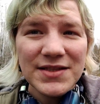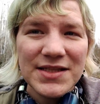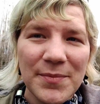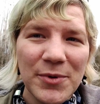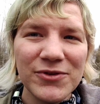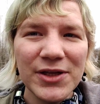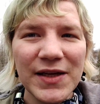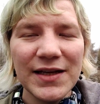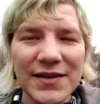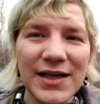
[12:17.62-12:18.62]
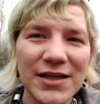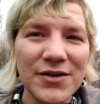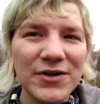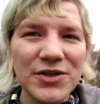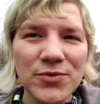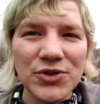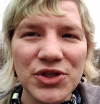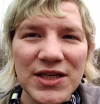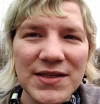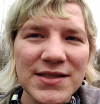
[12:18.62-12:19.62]
the step of looking at the individual
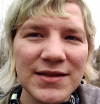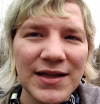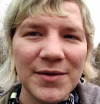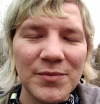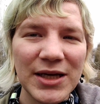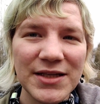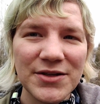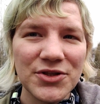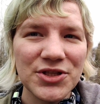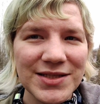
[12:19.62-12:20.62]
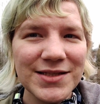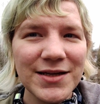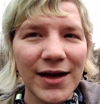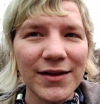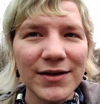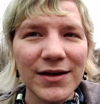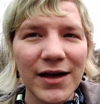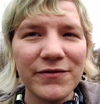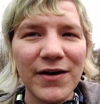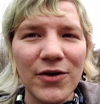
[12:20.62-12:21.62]
genes in that magnetogenicity island,
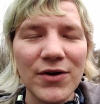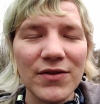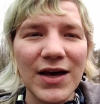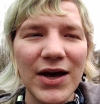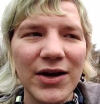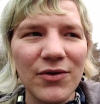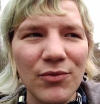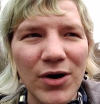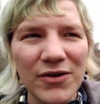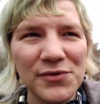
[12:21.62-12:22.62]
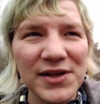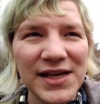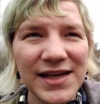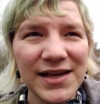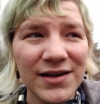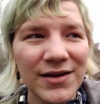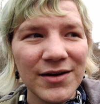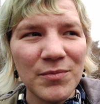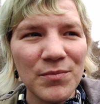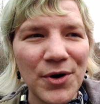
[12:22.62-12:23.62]
I found that roughly
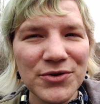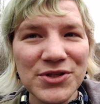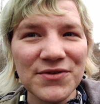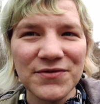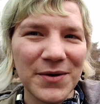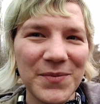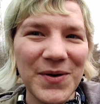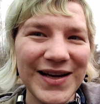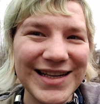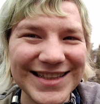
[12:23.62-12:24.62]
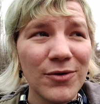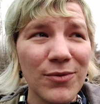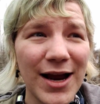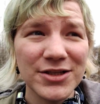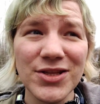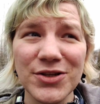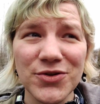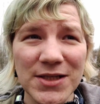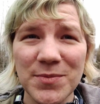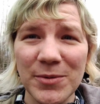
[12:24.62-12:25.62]
most of them were actually
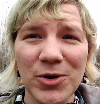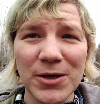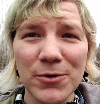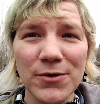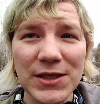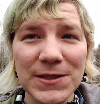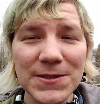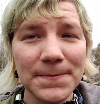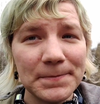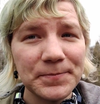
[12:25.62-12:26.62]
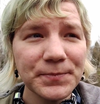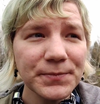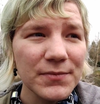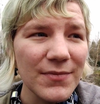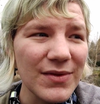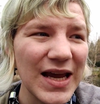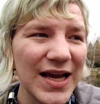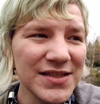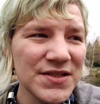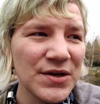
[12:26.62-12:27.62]
transmembrane proteins.
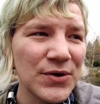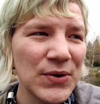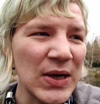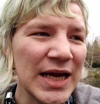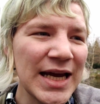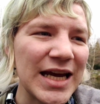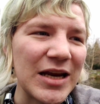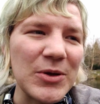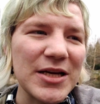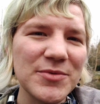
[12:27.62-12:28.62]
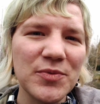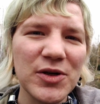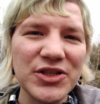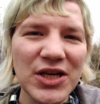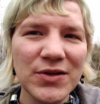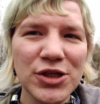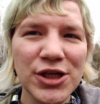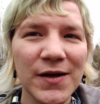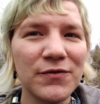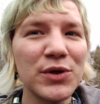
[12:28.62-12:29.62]
And so it becomes pretty
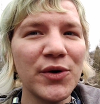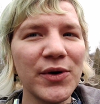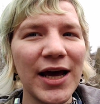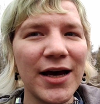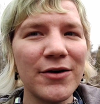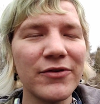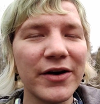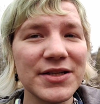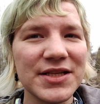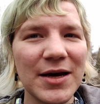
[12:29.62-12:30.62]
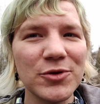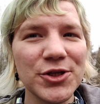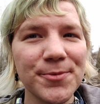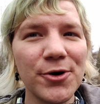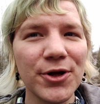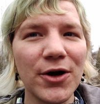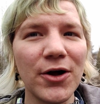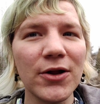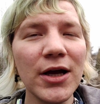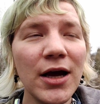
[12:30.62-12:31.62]
challenging if you don't have an established
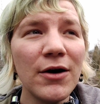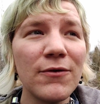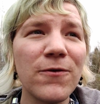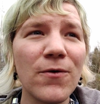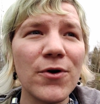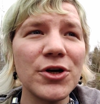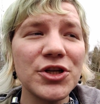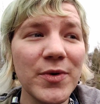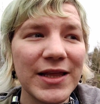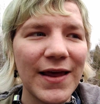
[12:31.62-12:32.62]
protocol for doing